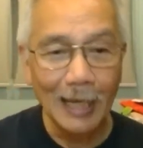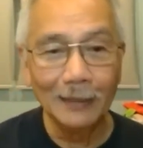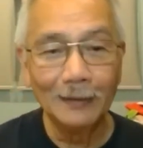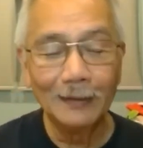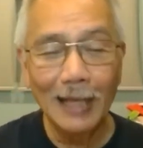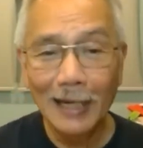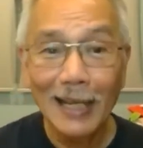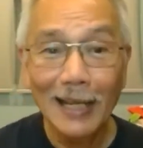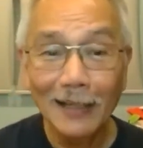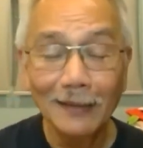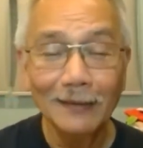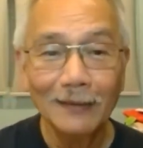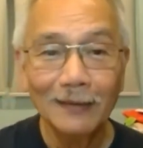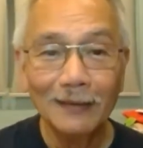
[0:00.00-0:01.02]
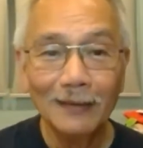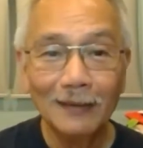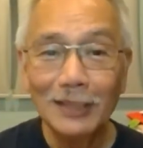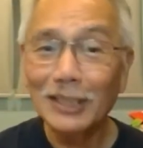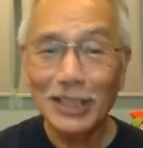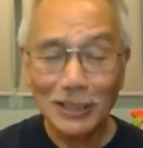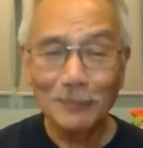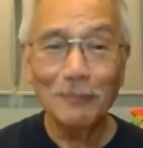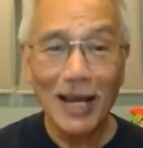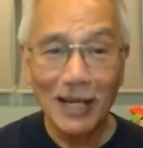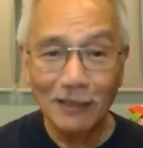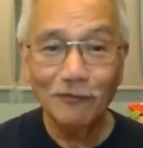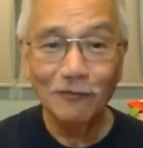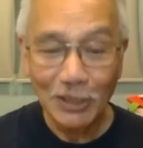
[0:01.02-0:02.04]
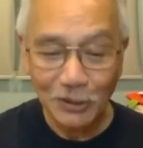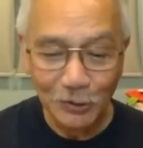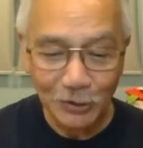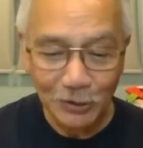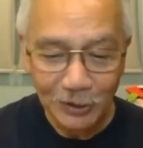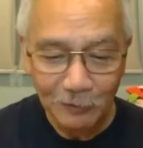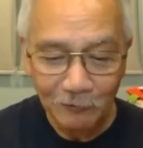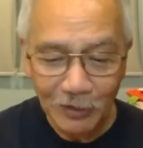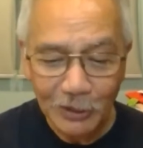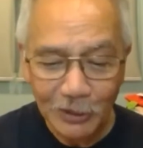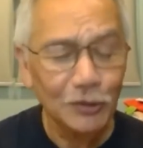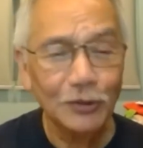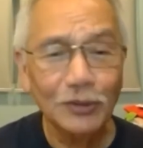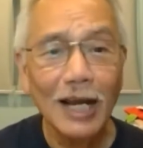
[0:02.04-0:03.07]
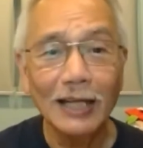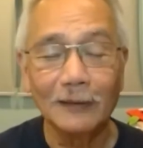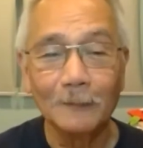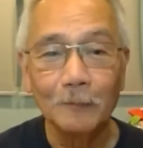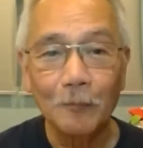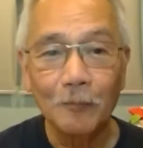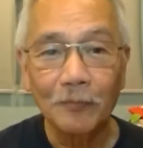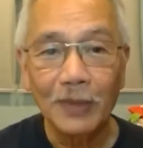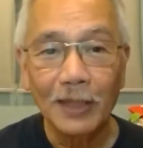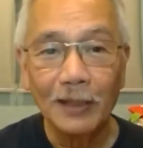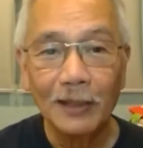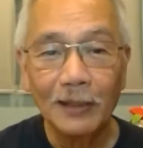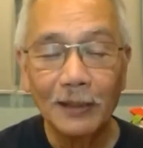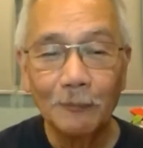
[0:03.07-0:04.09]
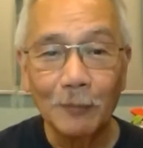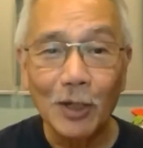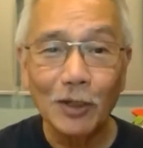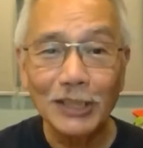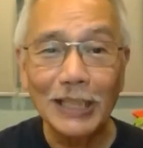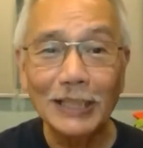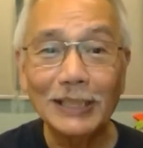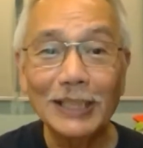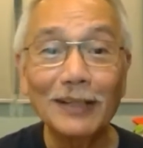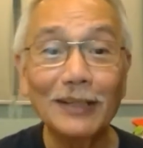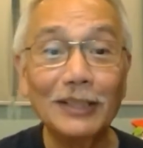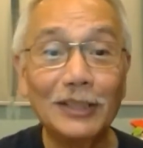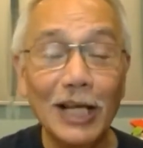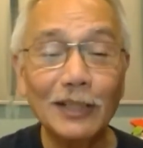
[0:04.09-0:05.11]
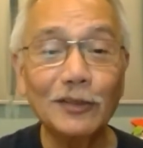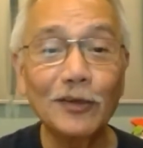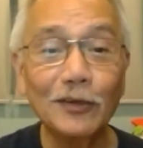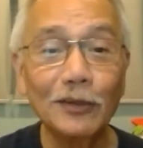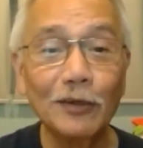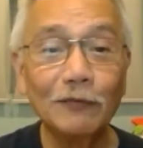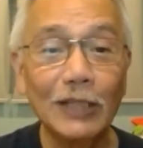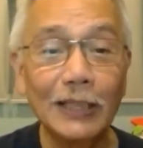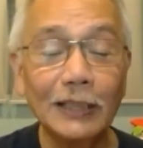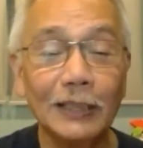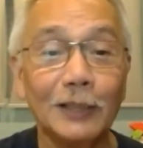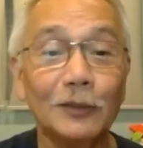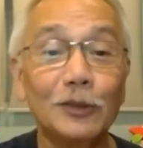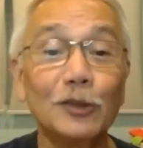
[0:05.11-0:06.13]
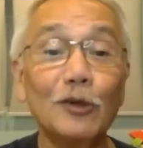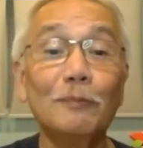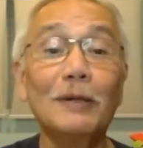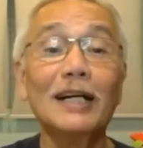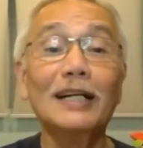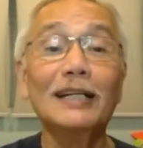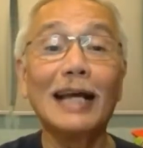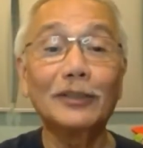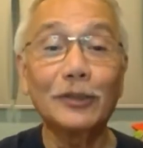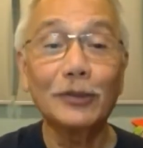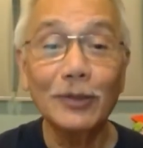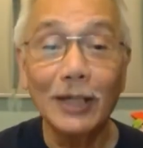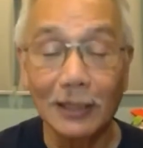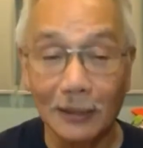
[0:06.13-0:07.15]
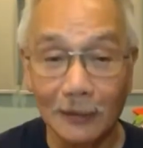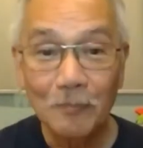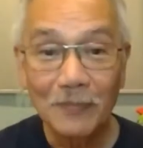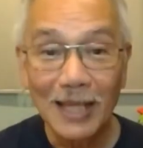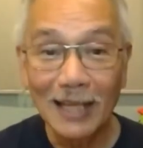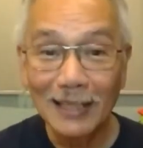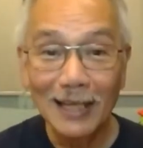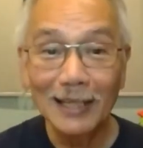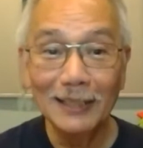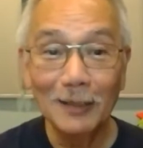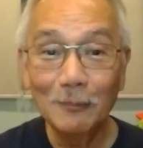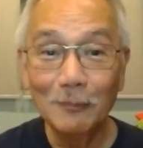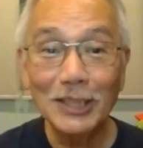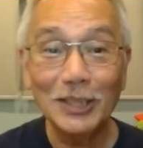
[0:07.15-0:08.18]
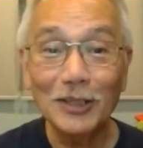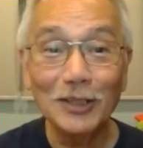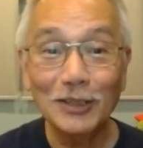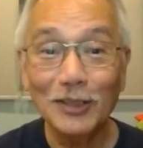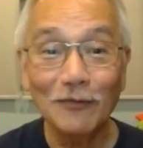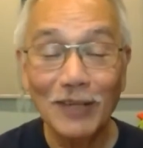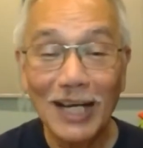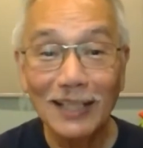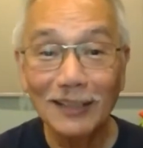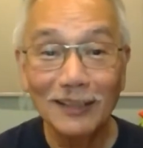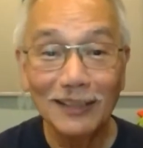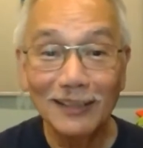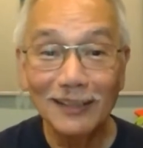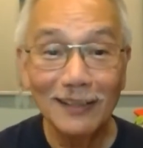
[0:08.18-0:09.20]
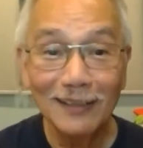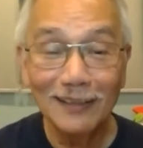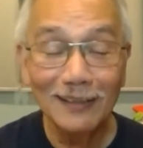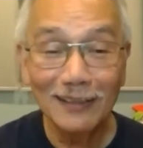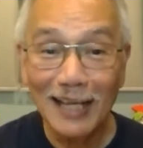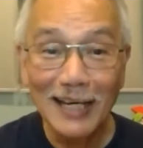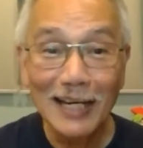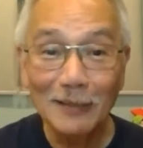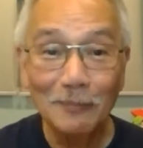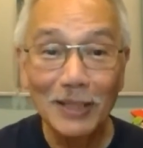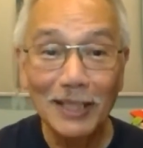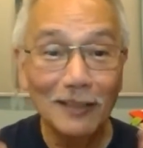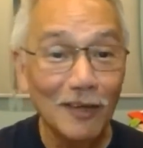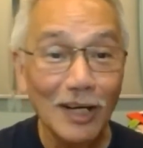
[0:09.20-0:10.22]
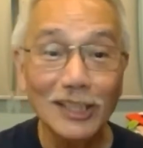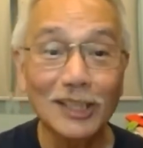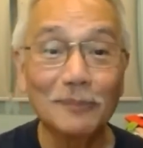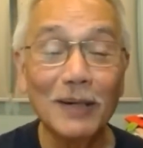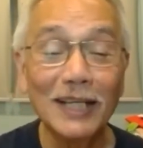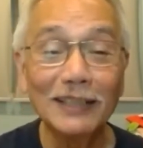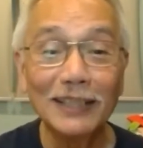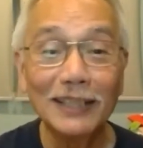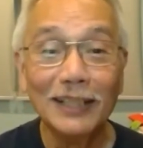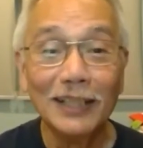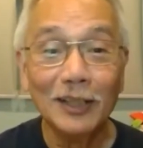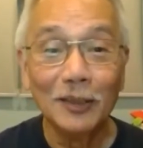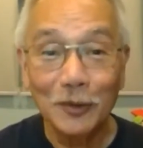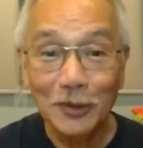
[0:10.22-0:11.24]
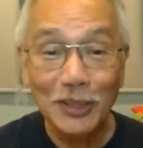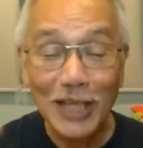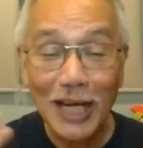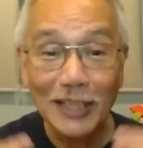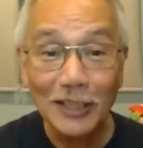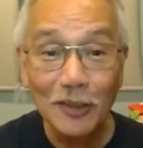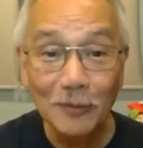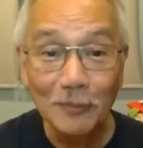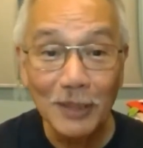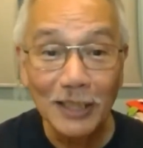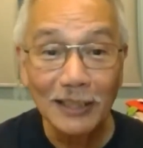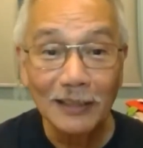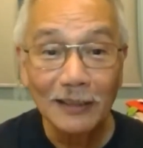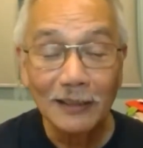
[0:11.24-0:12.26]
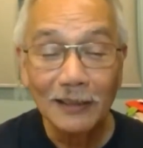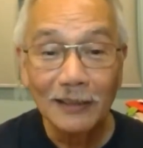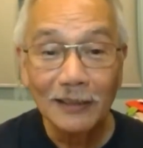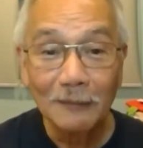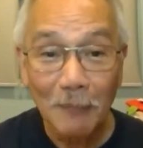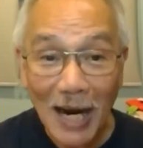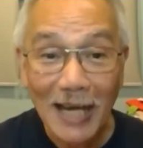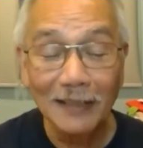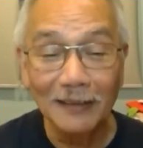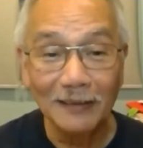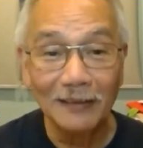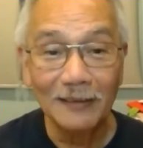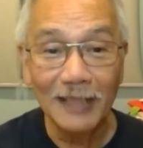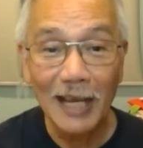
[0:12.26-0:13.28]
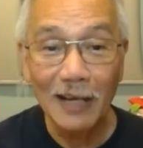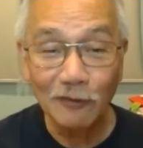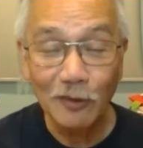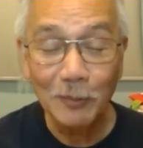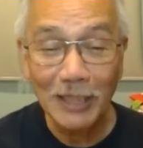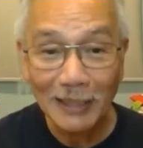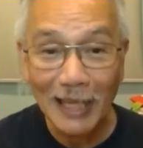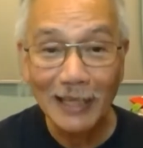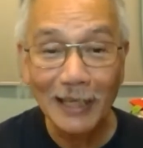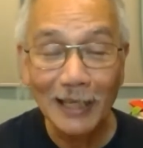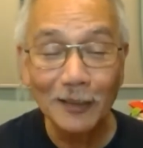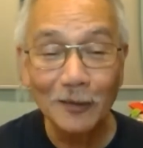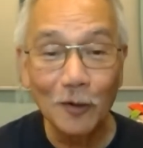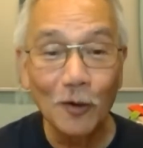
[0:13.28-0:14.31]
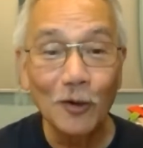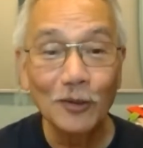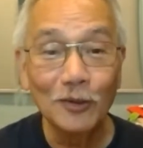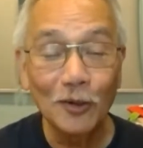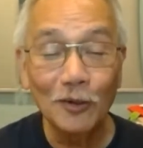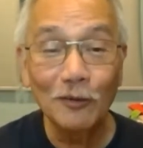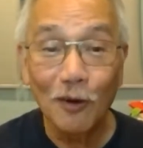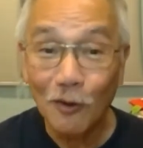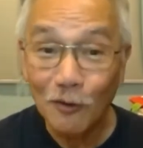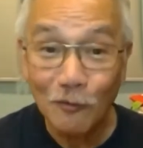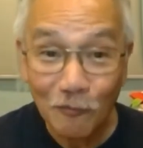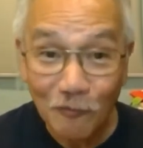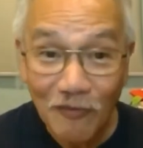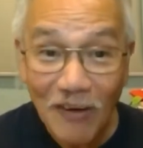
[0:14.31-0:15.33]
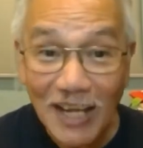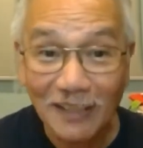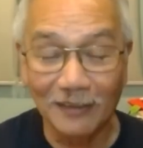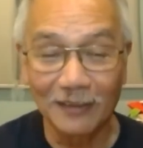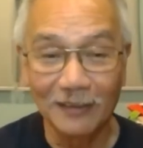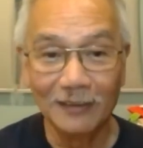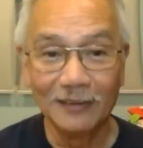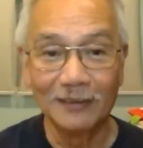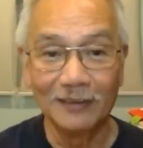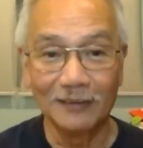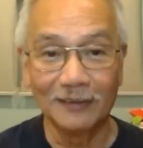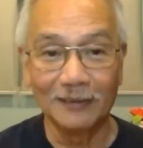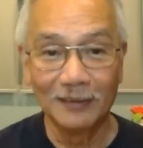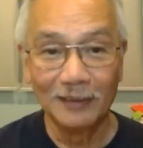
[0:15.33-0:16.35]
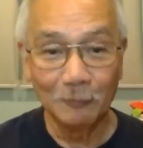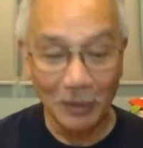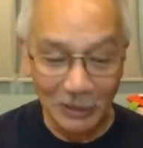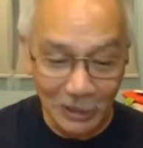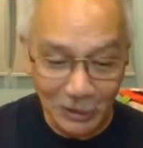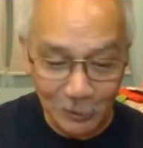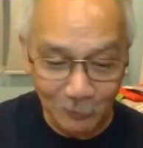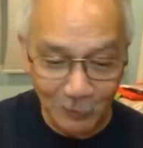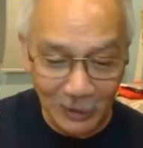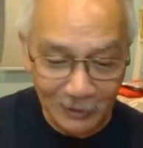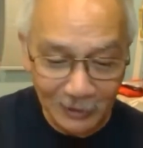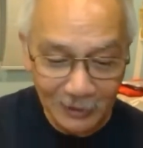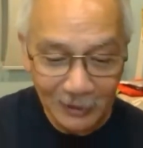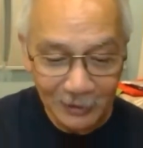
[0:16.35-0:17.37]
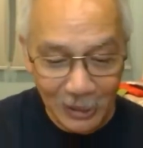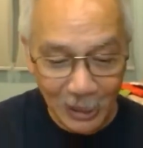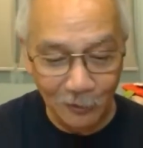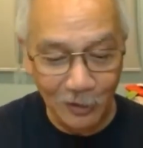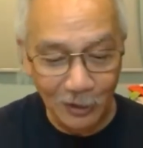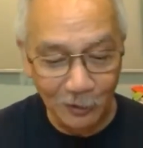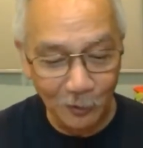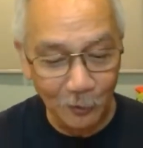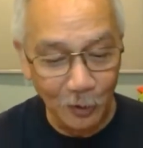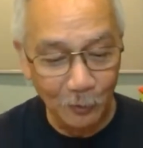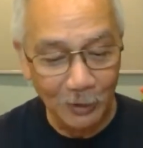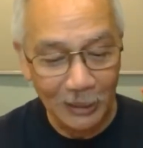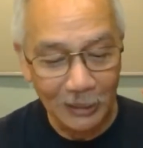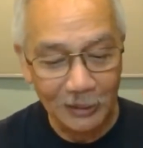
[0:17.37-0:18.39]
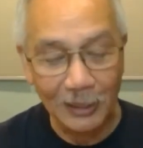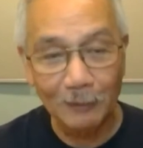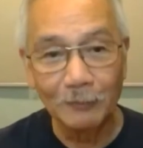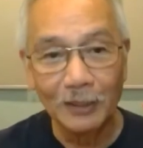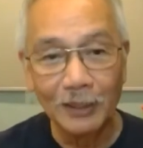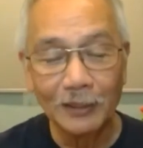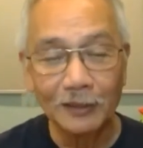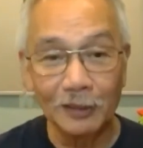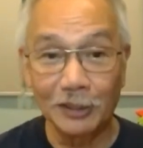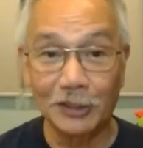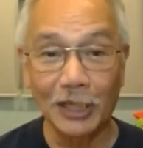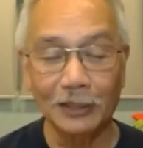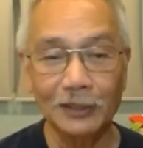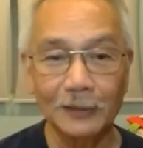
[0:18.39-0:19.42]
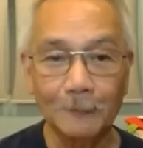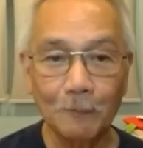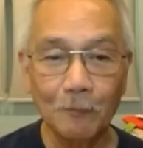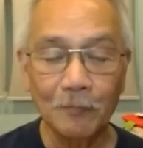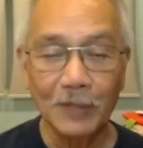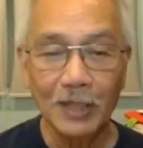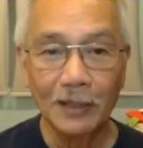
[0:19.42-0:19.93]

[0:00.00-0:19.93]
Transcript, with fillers: And again, this is man versus versus God, because it's a rejection of the supernatural and, and the mysteries of God uh, cannot be grasped by the ordinary human mind. They have to be taken on, on, on faith. No? But this is what secular humanism rejects.